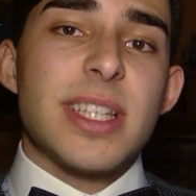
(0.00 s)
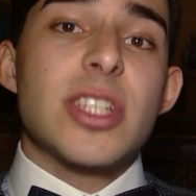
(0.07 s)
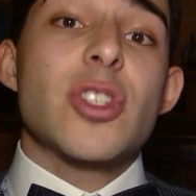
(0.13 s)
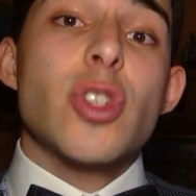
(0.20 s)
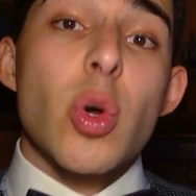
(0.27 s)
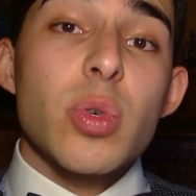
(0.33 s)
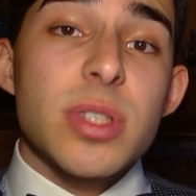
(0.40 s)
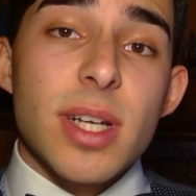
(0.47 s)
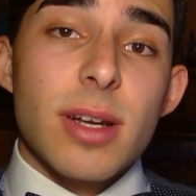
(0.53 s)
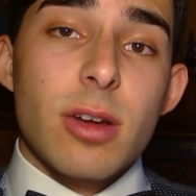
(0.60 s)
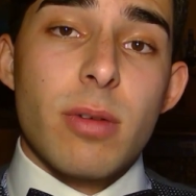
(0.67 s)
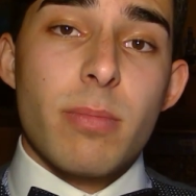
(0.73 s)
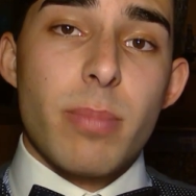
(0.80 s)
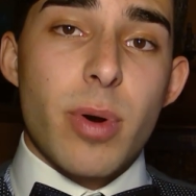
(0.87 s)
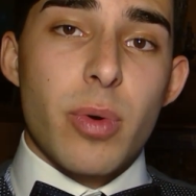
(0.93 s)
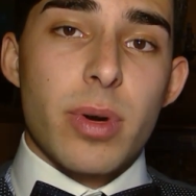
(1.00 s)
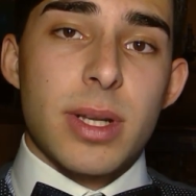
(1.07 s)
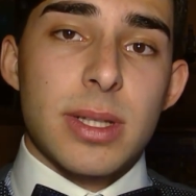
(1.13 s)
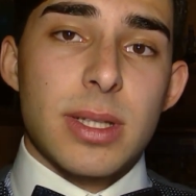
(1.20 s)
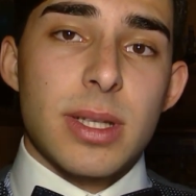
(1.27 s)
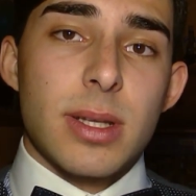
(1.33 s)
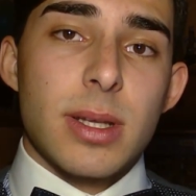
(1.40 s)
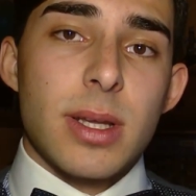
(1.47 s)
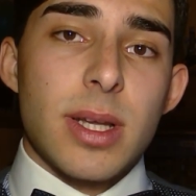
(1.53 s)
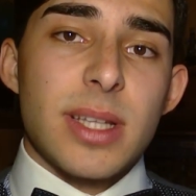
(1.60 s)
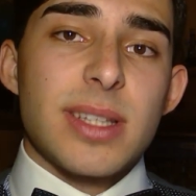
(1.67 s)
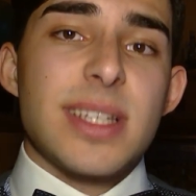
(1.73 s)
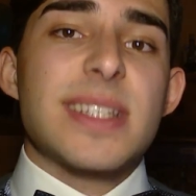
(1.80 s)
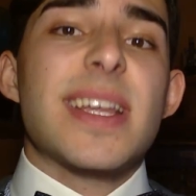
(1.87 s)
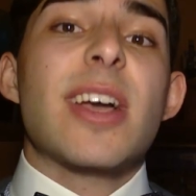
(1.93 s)
this social component,
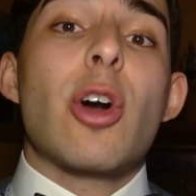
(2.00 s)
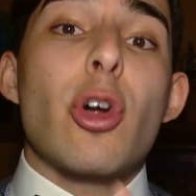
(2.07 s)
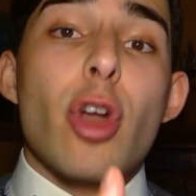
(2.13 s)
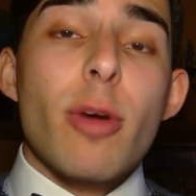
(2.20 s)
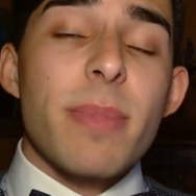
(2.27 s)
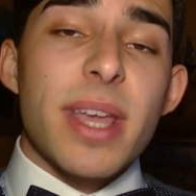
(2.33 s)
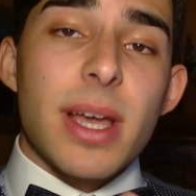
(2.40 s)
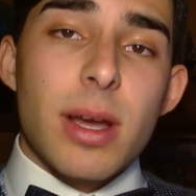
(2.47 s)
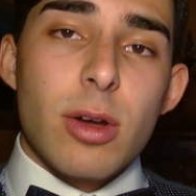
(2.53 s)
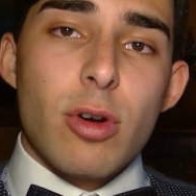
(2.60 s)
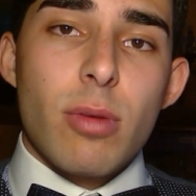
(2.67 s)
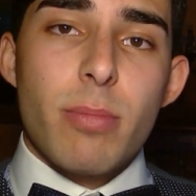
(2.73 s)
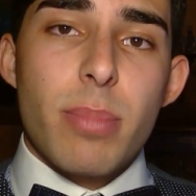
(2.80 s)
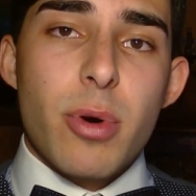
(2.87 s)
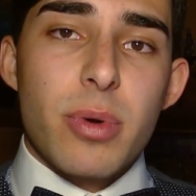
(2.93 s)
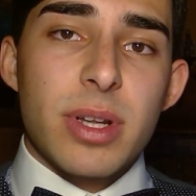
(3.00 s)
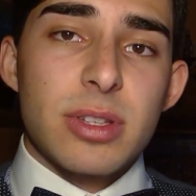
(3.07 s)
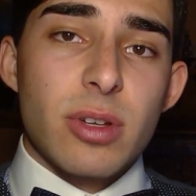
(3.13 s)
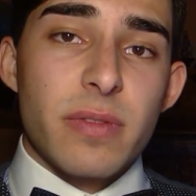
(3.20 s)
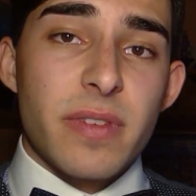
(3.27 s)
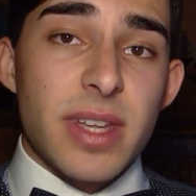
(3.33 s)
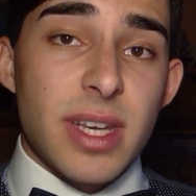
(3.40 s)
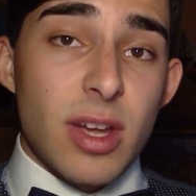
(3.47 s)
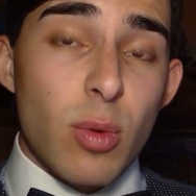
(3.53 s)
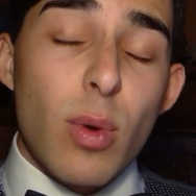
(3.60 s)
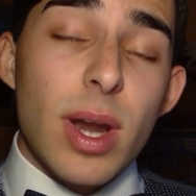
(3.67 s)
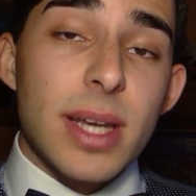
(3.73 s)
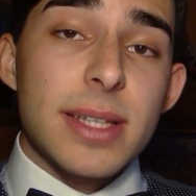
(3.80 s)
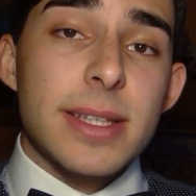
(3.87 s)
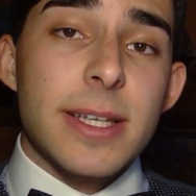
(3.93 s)
this economic component of
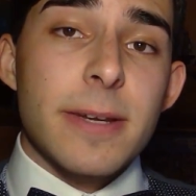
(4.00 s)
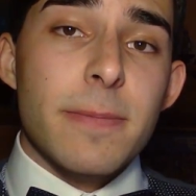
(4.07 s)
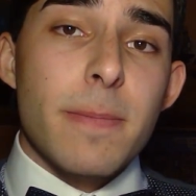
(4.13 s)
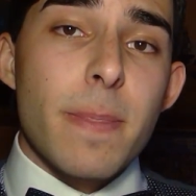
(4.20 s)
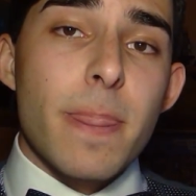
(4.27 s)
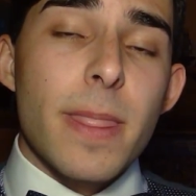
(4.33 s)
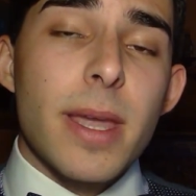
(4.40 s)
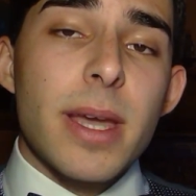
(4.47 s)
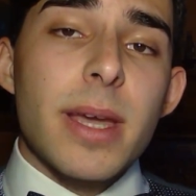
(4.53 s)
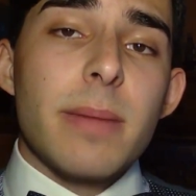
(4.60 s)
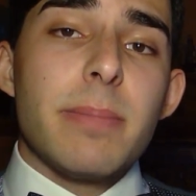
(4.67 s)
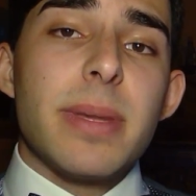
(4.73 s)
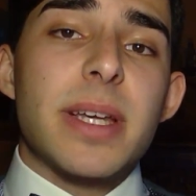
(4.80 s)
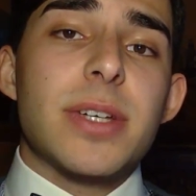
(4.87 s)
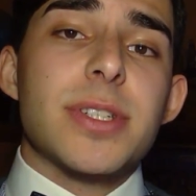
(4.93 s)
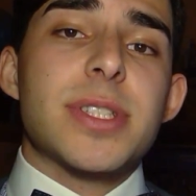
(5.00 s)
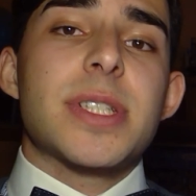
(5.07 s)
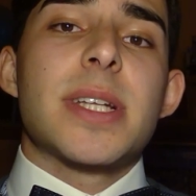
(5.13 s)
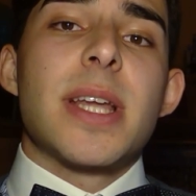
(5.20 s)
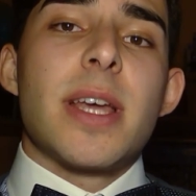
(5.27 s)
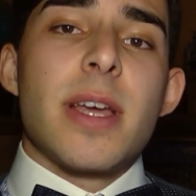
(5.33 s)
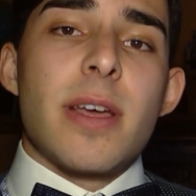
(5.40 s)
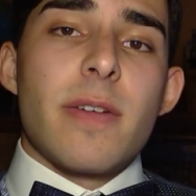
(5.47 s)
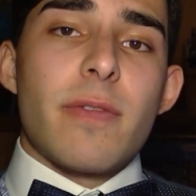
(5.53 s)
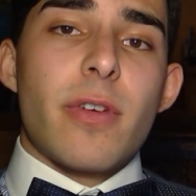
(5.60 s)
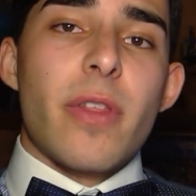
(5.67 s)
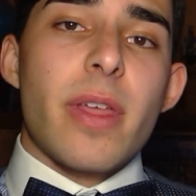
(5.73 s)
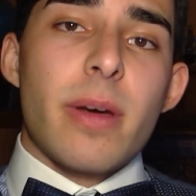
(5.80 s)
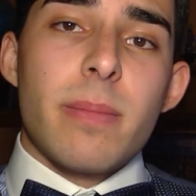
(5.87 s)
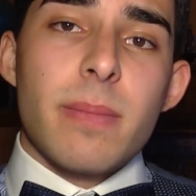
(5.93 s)
inequality, because
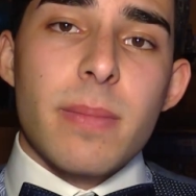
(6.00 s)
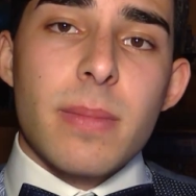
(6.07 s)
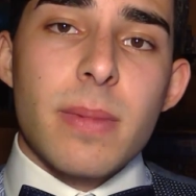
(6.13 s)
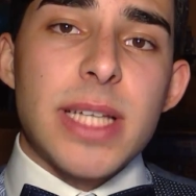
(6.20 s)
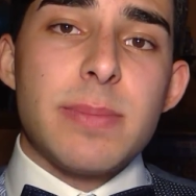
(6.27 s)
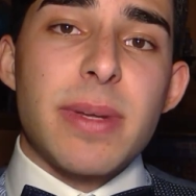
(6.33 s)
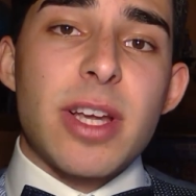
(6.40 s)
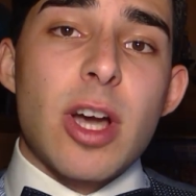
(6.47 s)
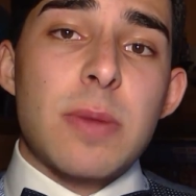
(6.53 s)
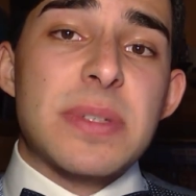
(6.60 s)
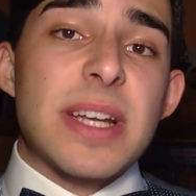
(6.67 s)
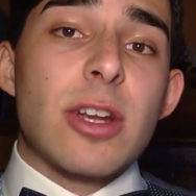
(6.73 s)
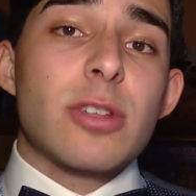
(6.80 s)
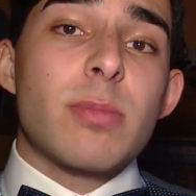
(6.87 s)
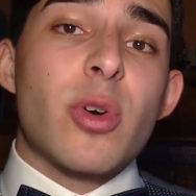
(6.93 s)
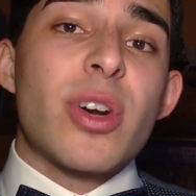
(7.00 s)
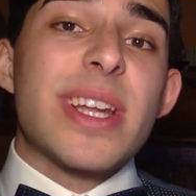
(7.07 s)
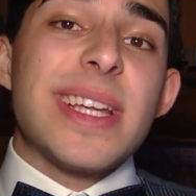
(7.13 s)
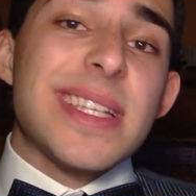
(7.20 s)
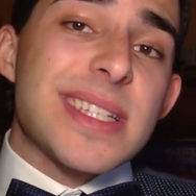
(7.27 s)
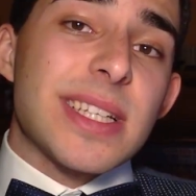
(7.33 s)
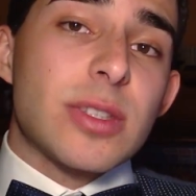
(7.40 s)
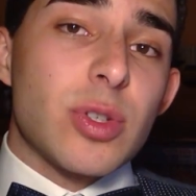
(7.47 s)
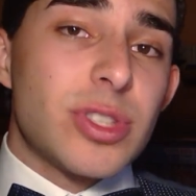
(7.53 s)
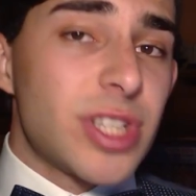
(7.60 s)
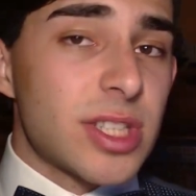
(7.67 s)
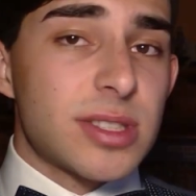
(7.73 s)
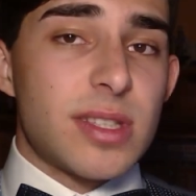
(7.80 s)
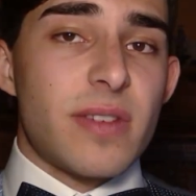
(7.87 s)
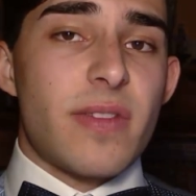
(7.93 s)
for them it becomes a lot more easy to
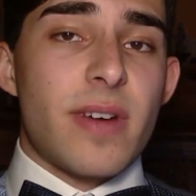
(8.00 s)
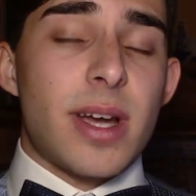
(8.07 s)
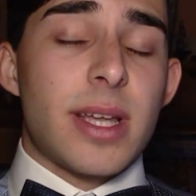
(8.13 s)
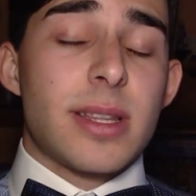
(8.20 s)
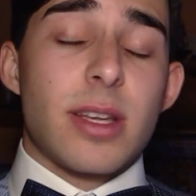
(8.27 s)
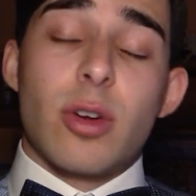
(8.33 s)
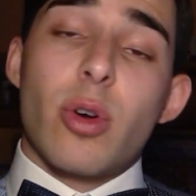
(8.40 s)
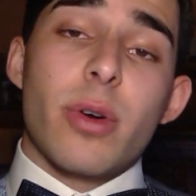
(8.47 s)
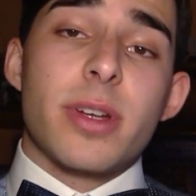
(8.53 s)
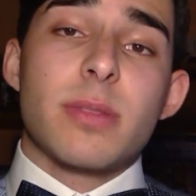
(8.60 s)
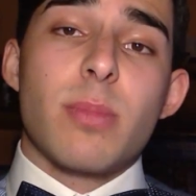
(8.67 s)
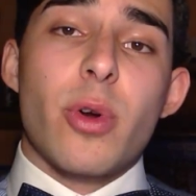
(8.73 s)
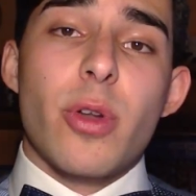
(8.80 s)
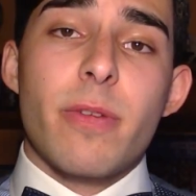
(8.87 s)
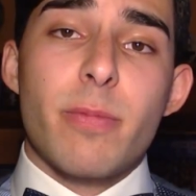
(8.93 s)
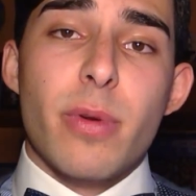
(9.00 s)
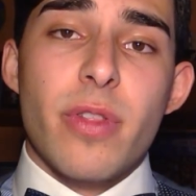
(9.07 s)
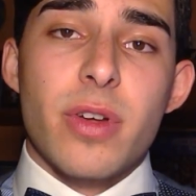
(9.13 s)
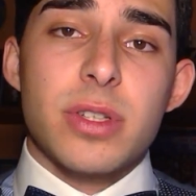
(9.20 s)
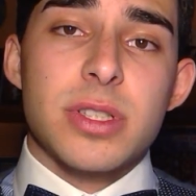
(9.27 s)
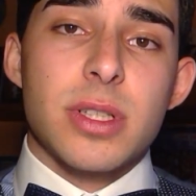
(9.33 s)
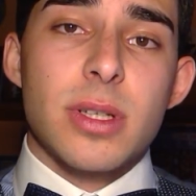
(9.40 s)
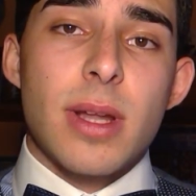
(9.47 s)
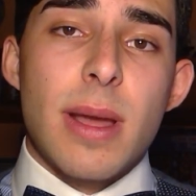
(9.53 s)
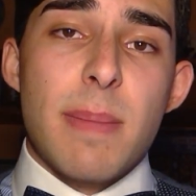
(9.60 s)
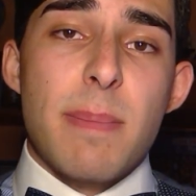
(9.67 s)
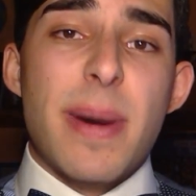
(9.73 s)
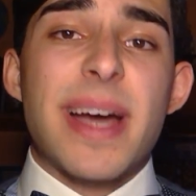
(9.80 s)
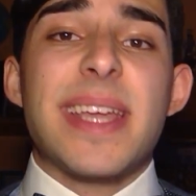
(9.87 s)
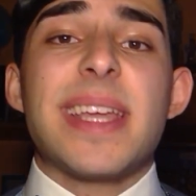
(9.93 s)
justify the current mode of production
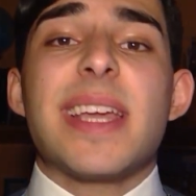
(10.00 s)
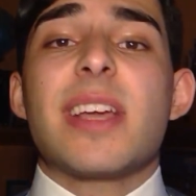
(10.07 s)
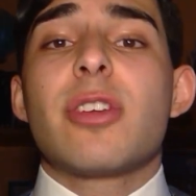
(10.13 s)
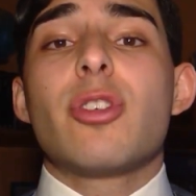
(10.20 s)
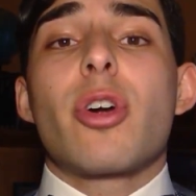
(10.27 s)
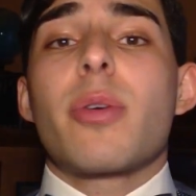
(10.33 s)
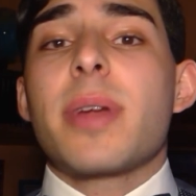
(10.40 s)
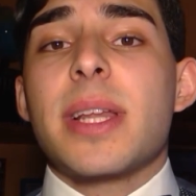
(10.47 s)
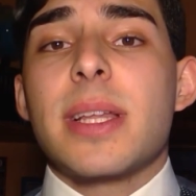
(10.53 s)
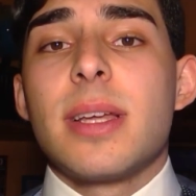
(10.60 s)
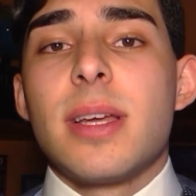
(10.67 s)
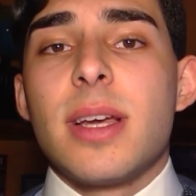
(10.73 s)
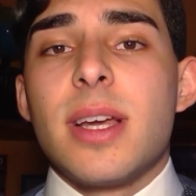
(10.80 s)
by ignoring